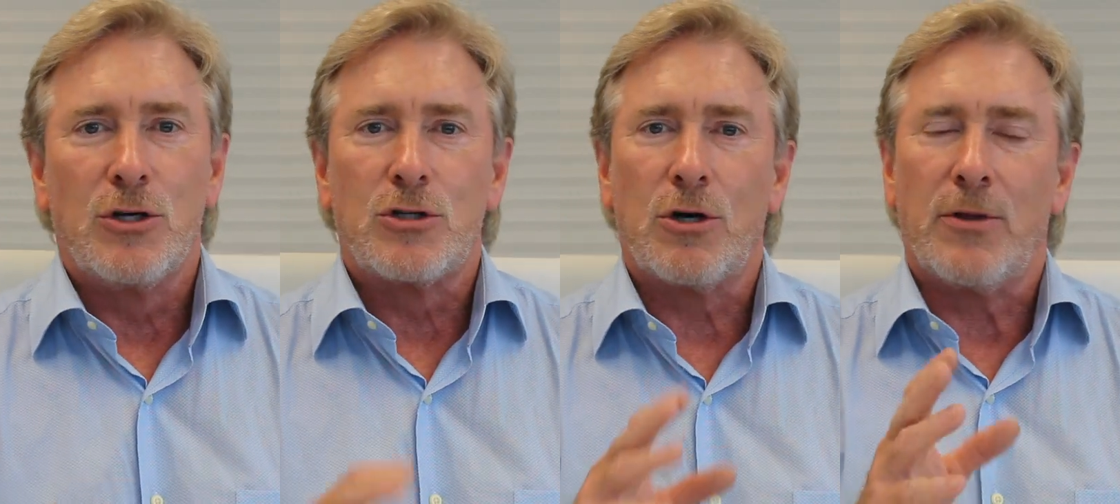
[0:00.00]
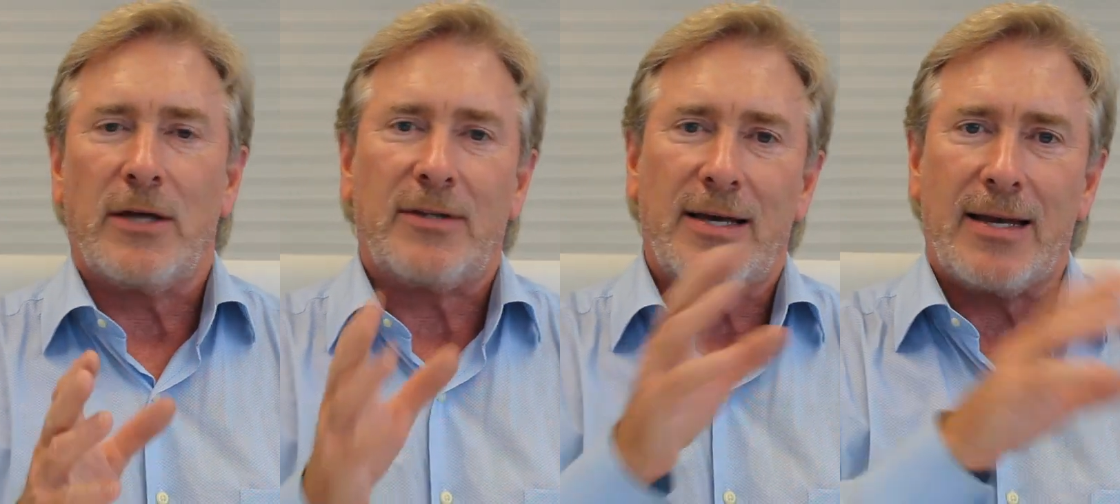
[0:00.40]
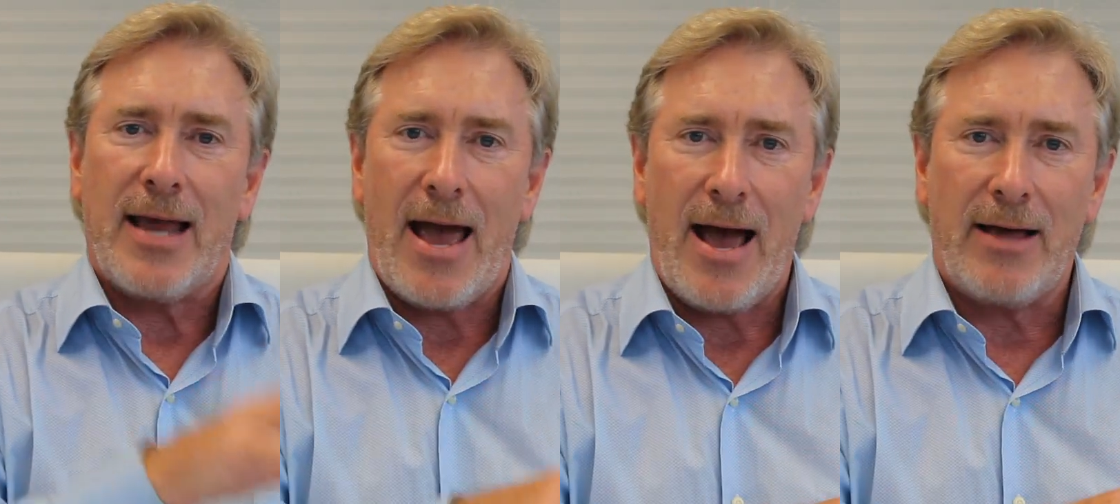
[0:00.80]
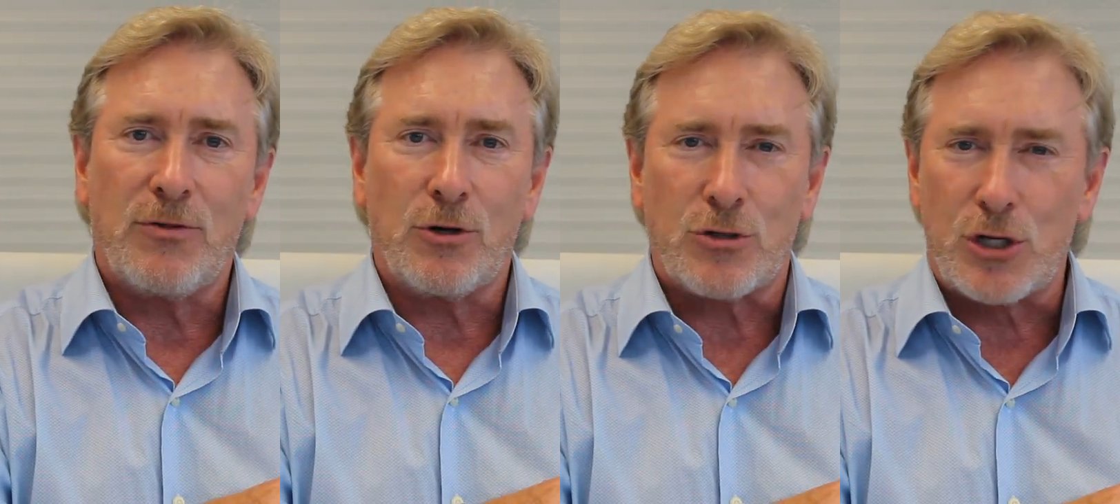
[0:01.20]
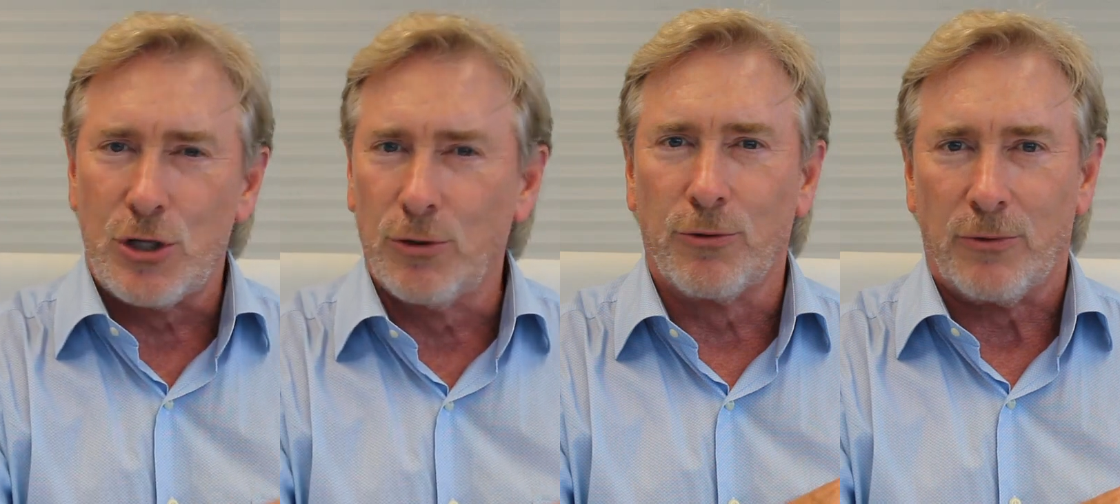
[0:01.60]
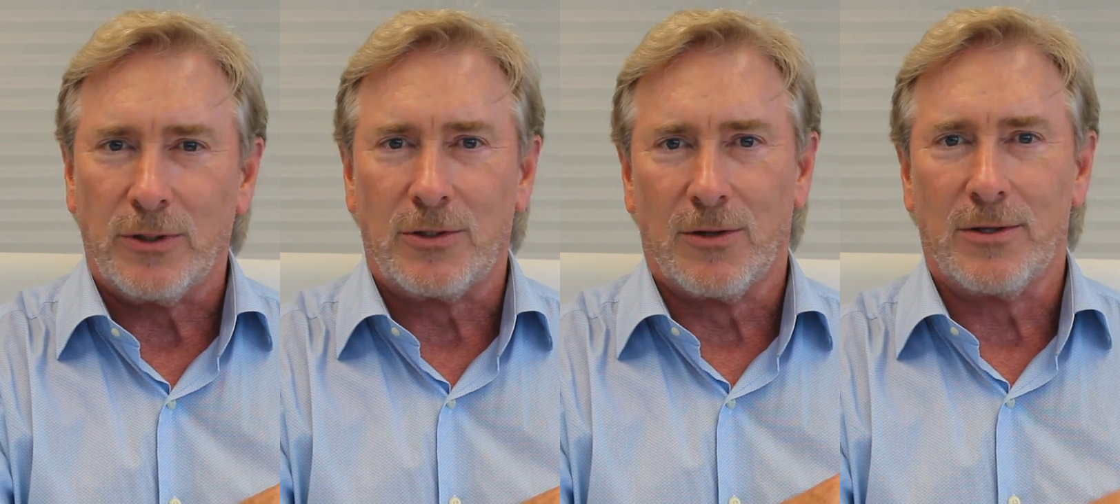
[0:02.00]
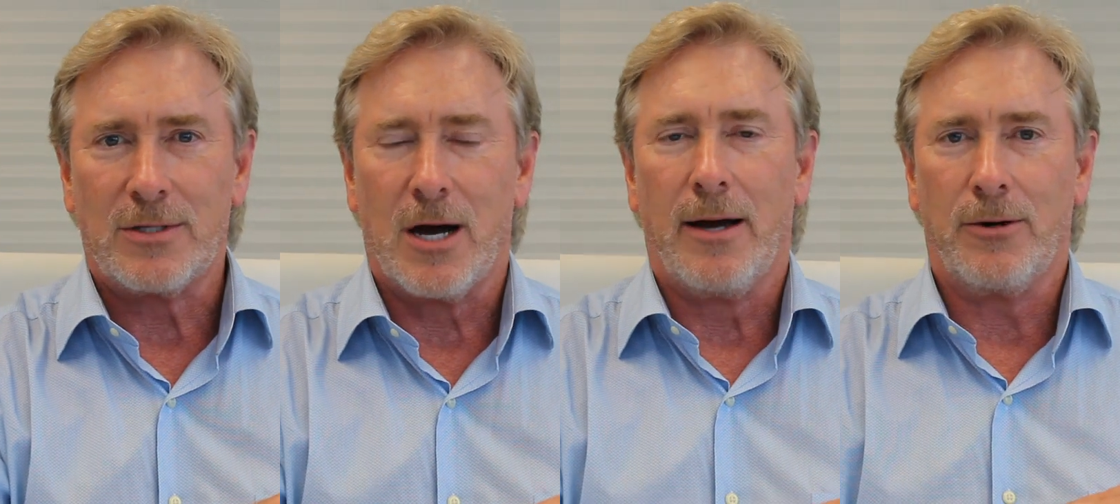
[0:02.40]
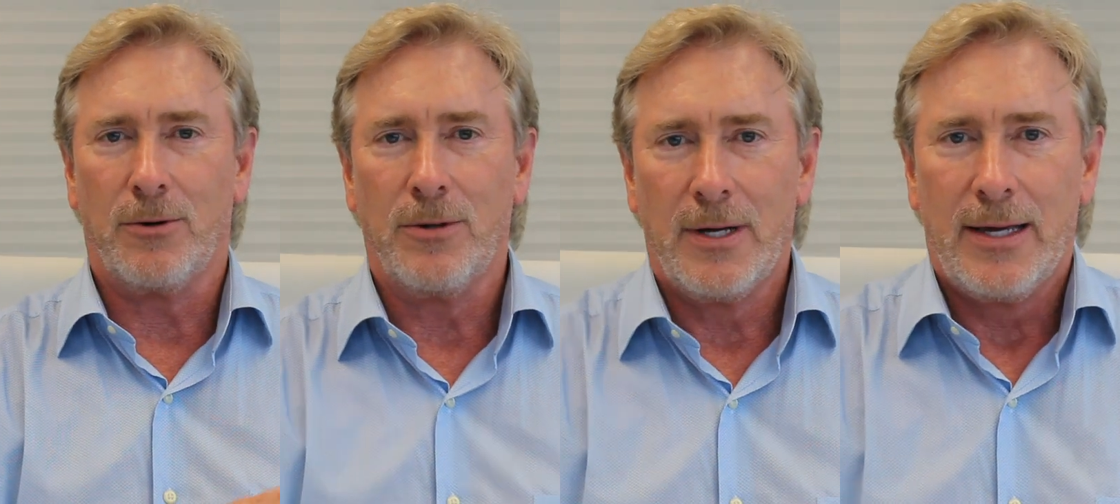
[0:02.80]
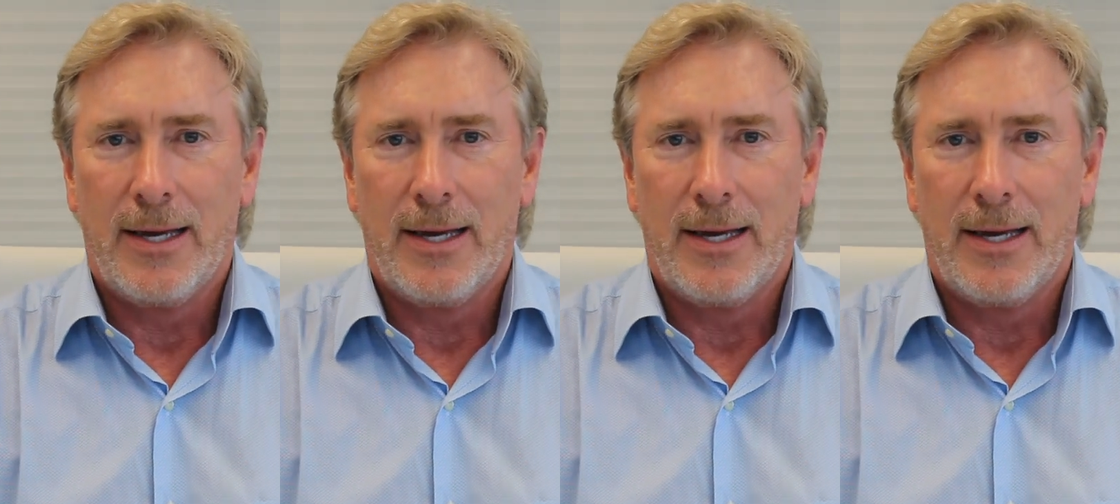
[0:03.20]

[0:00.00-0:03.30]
so that they can add their children to the title.